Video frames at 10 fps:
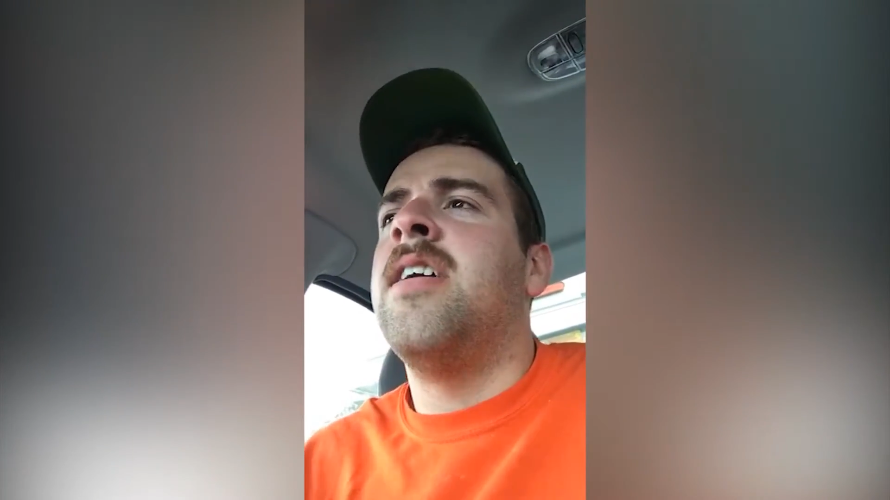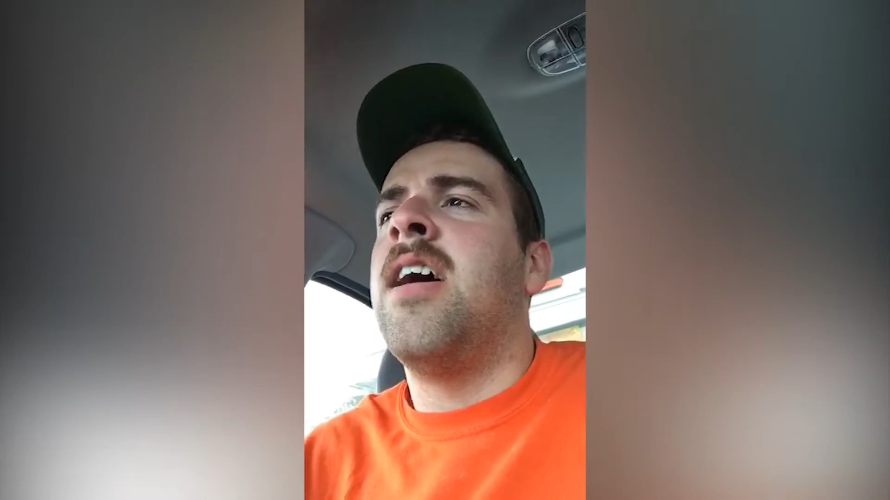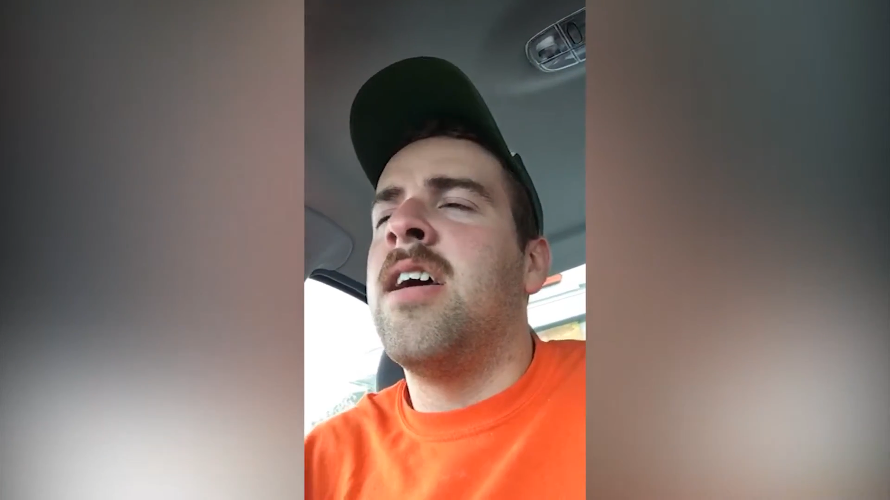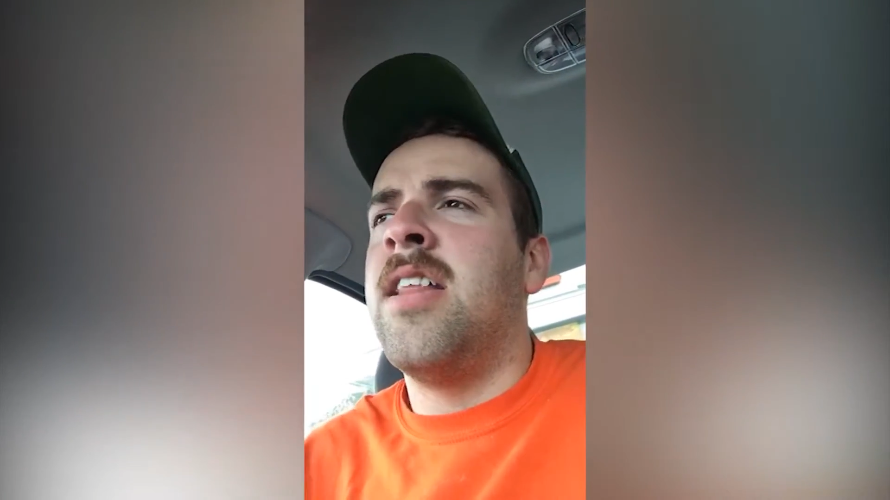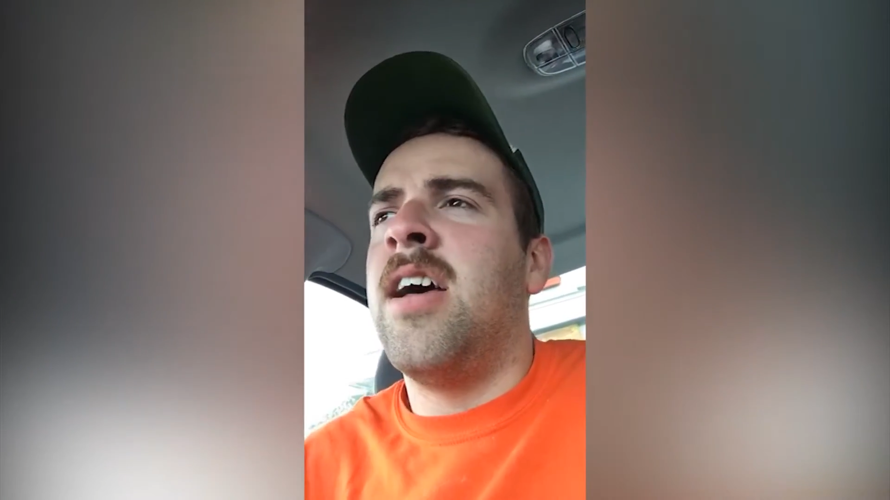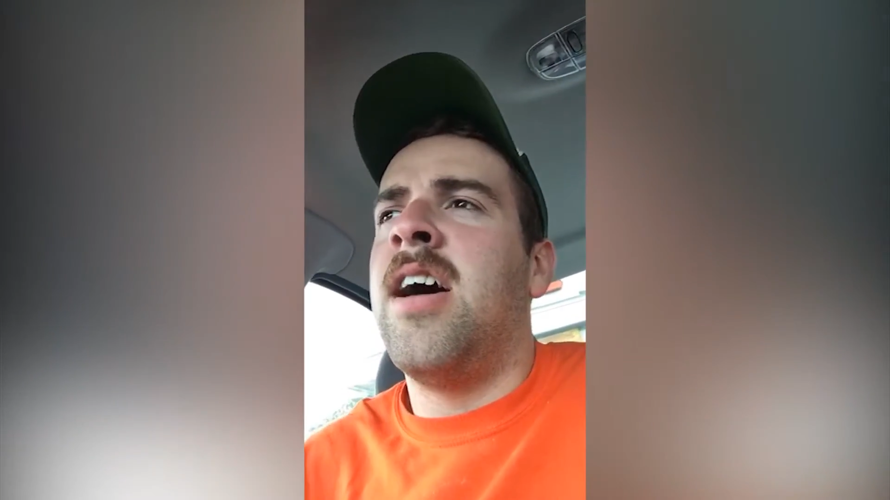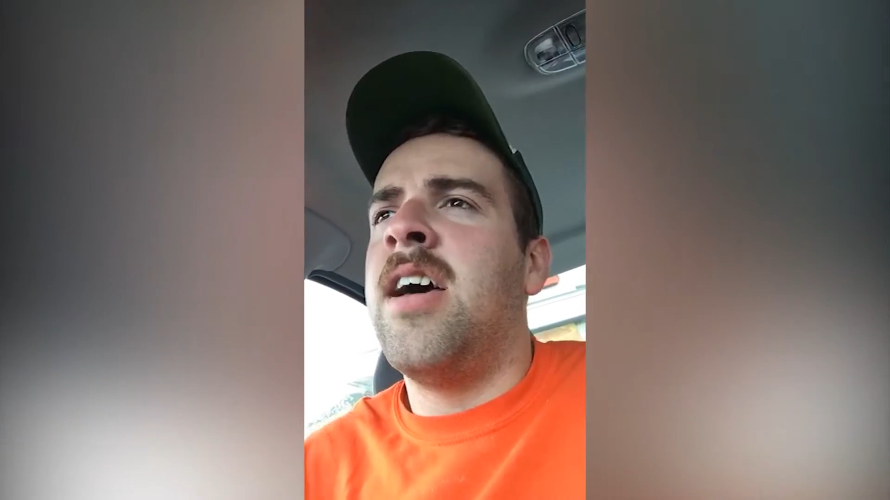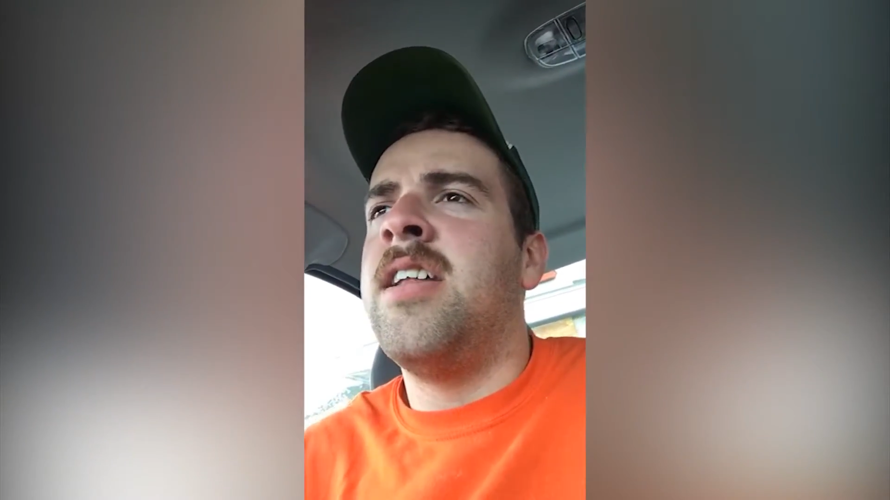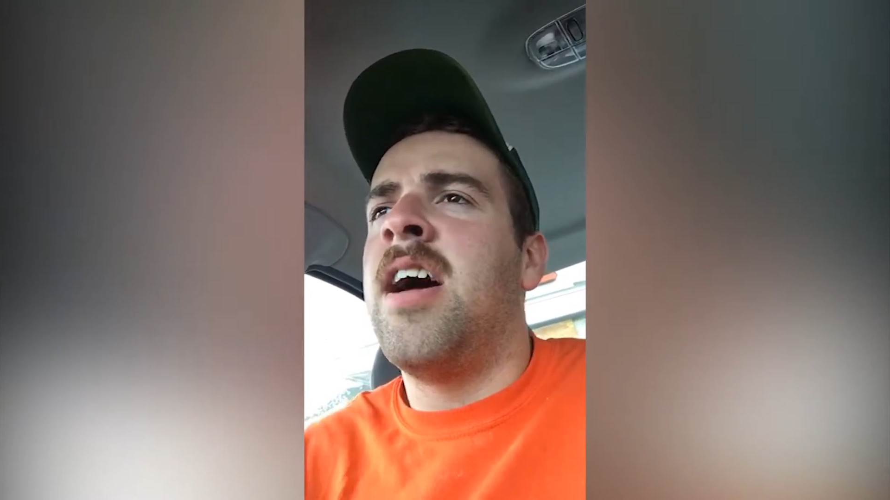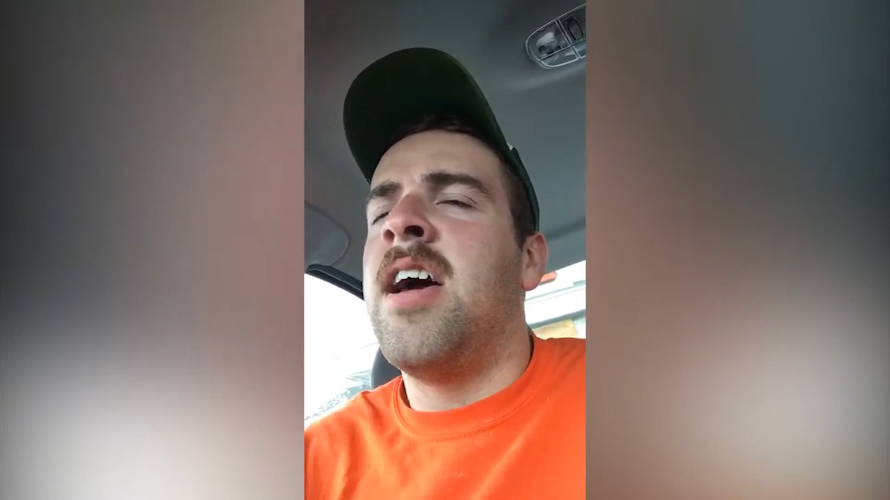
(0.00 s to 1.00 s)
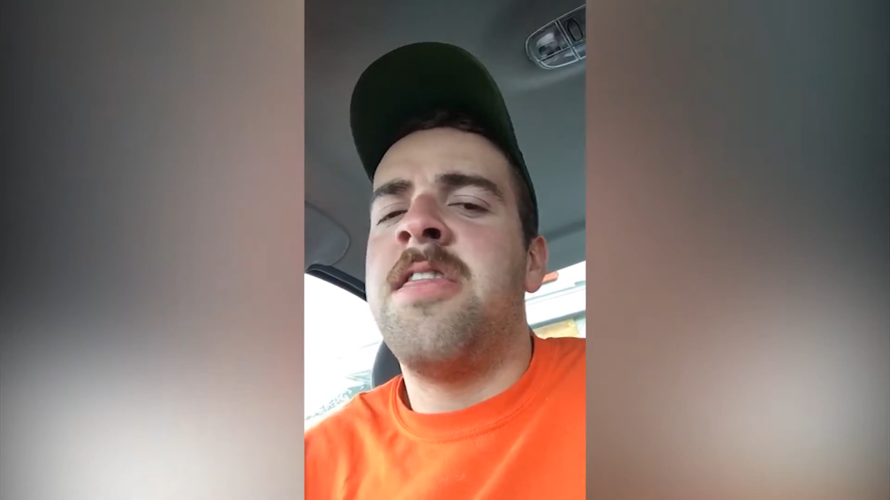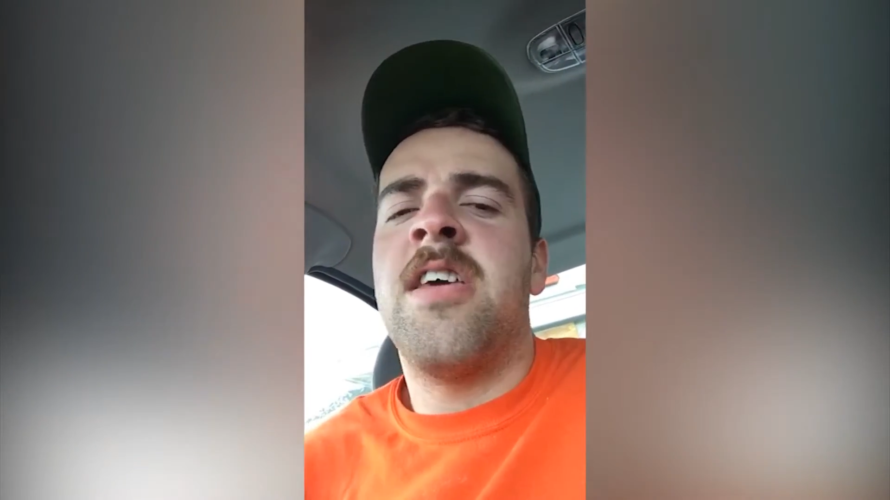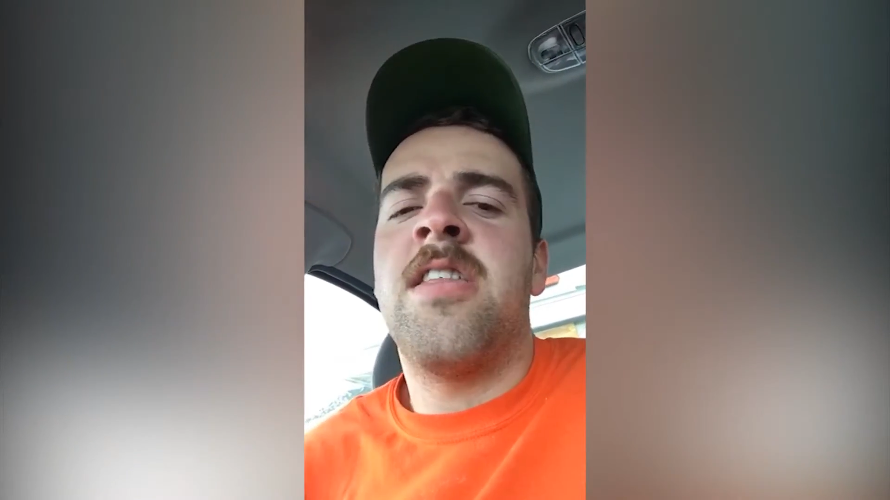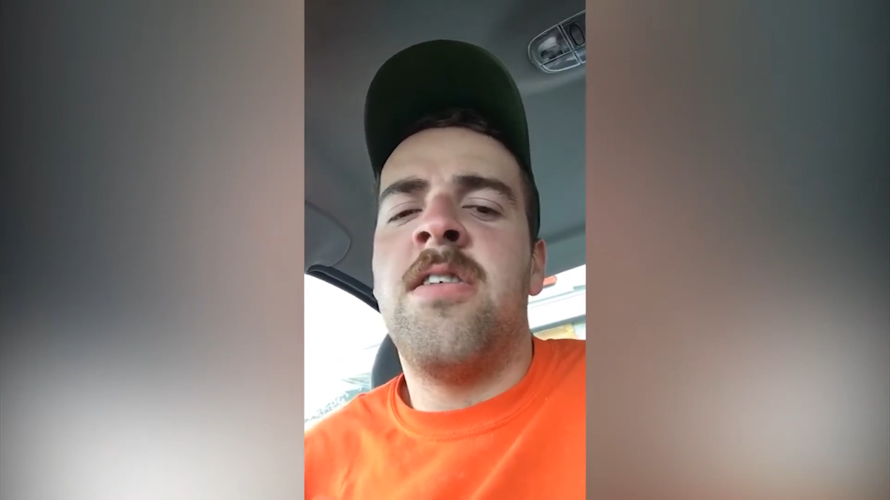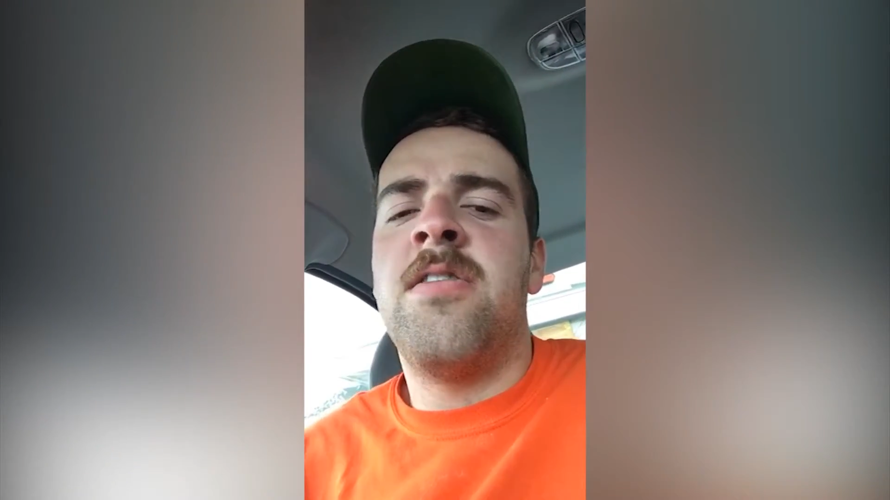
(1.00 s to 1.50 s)
I
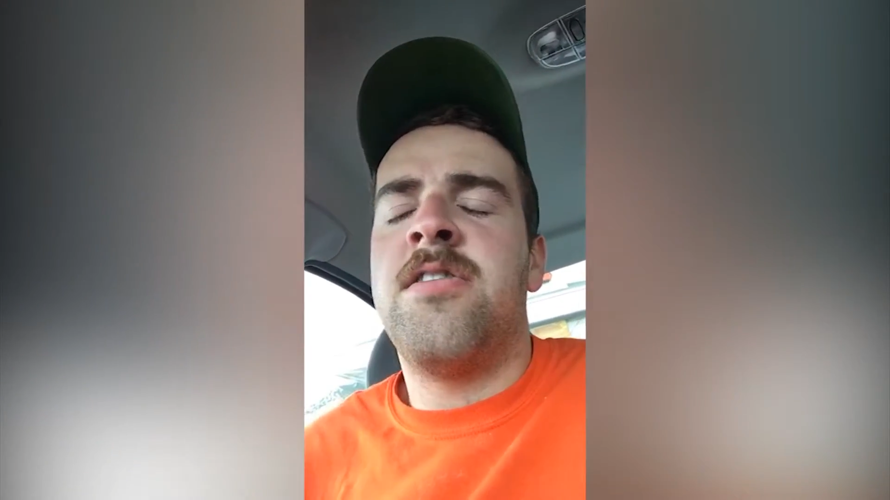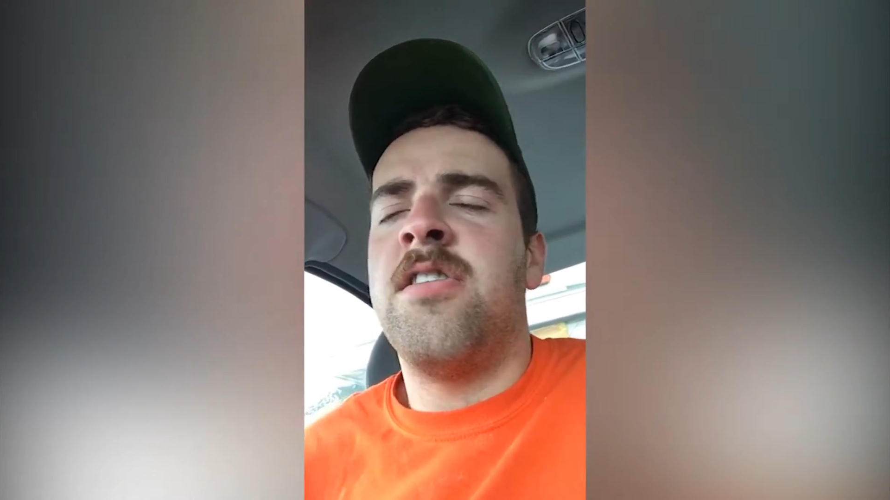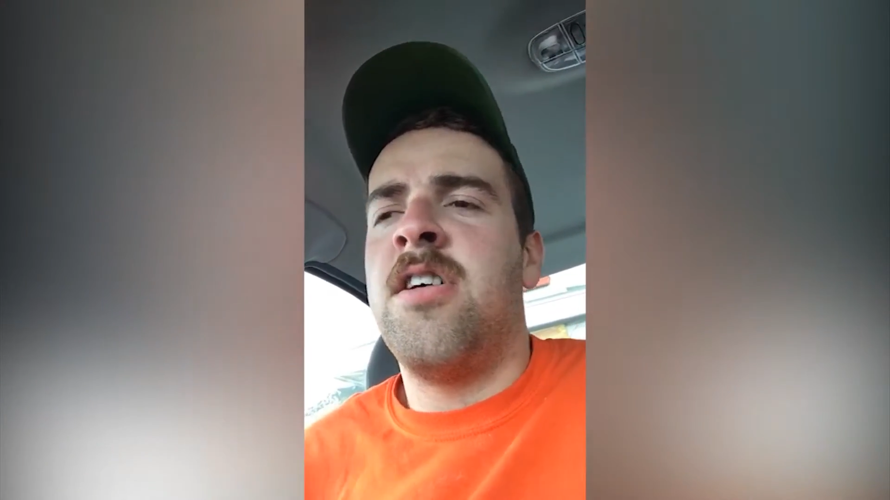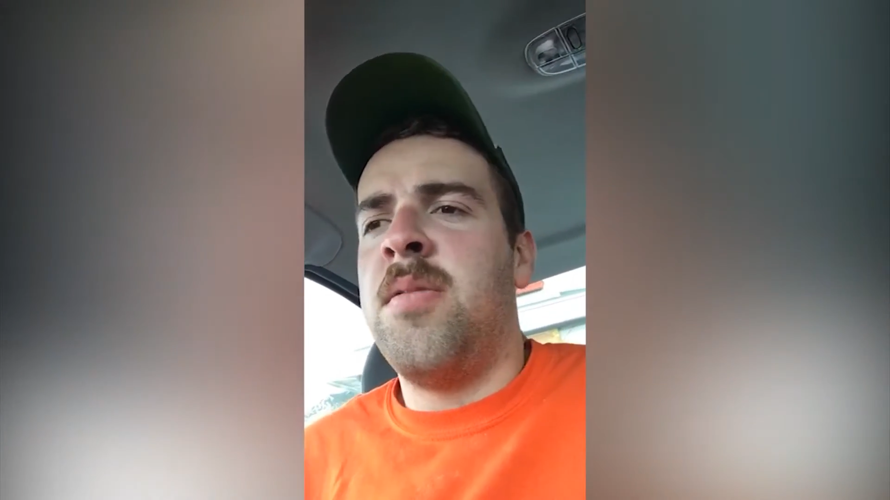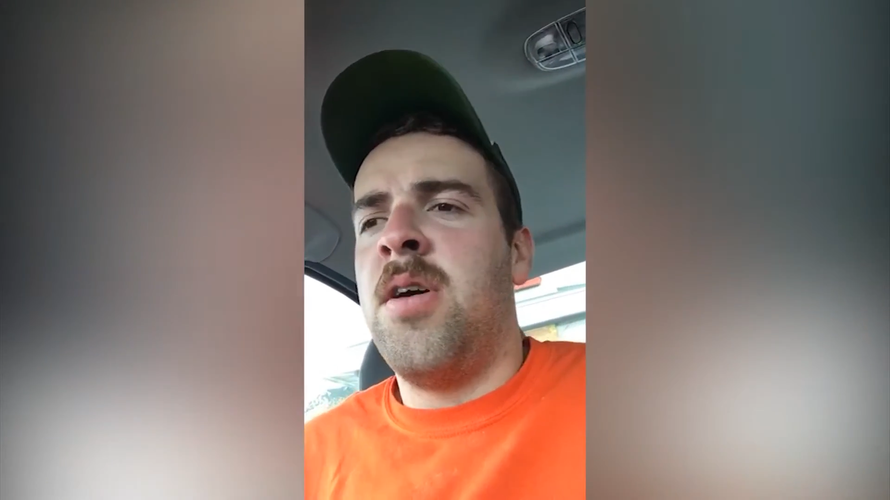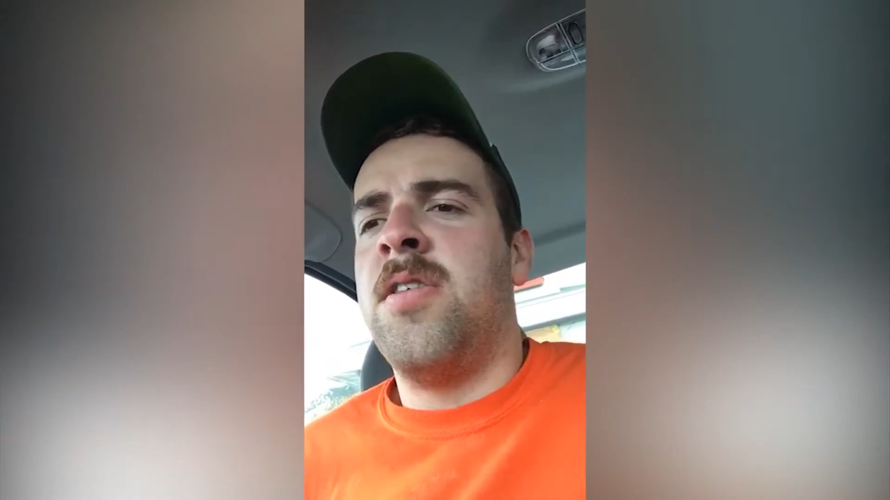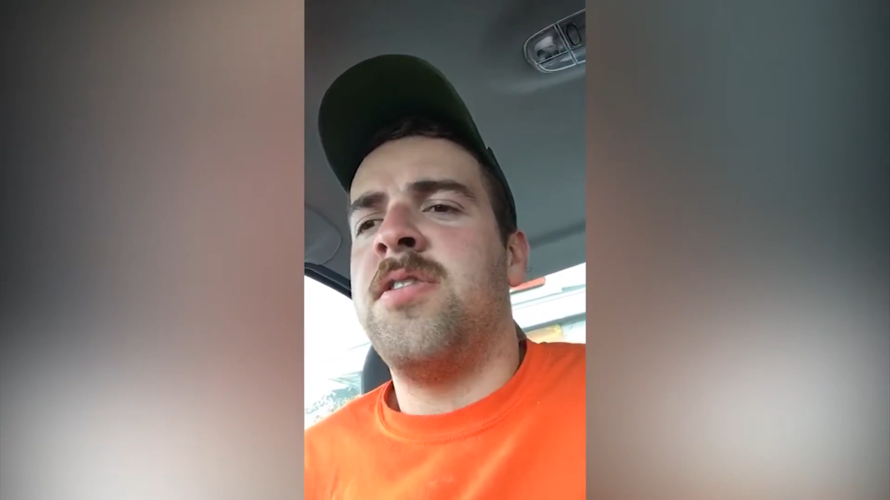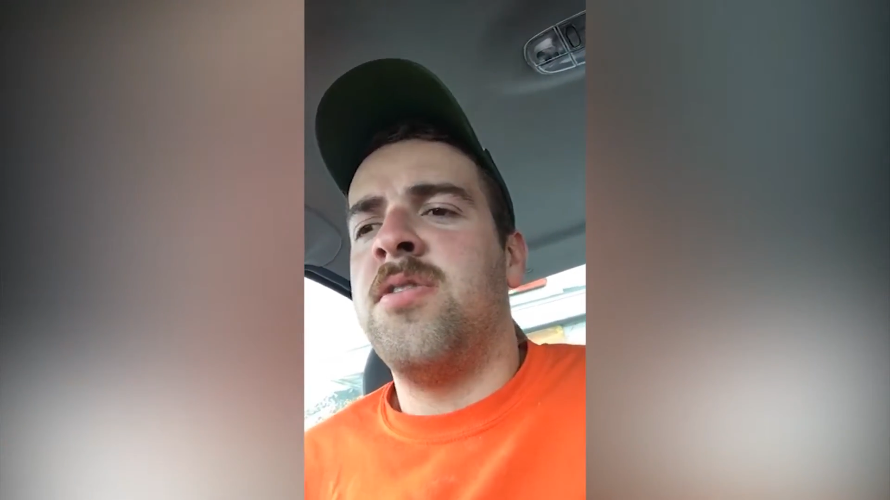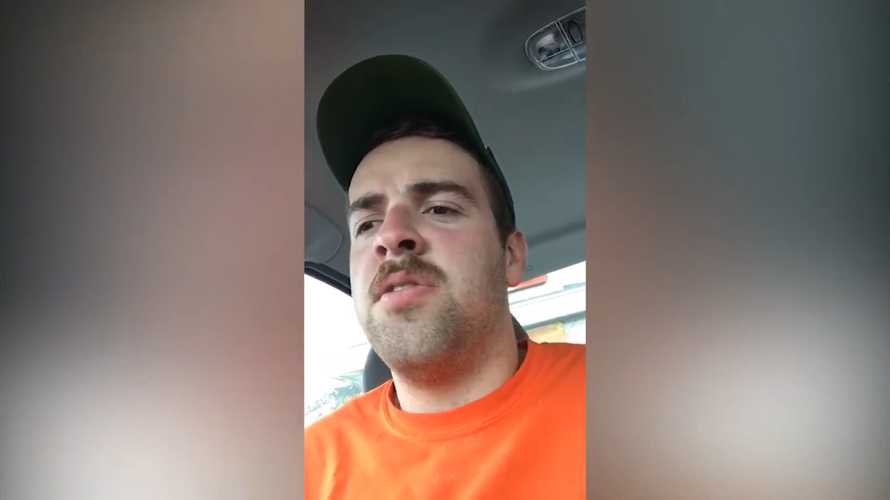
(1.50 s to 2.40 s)
think there's some also